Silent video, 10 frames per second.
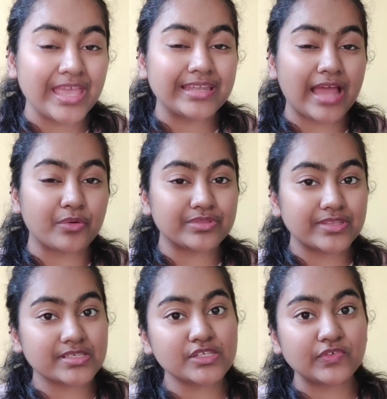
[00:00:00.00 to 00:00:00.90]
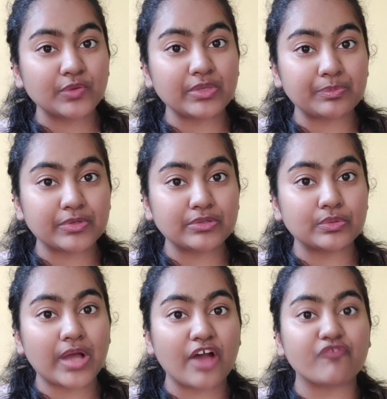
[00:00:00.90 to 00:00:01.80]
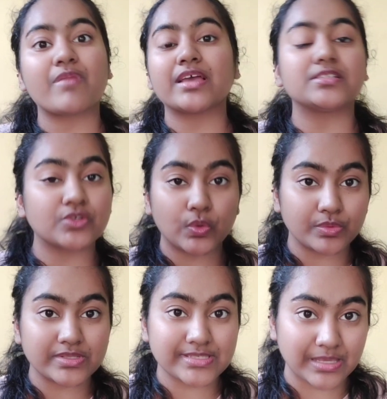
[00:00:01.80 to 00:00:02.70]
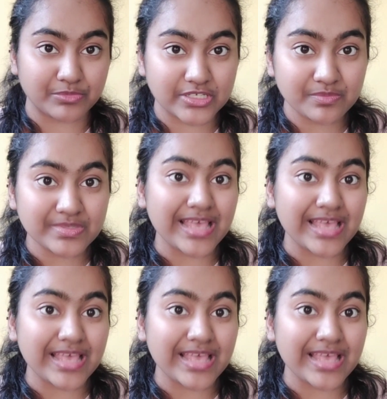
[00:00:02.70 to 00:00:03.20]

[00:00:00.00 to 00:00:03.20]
Now, this is for people who have milder COVID symptoms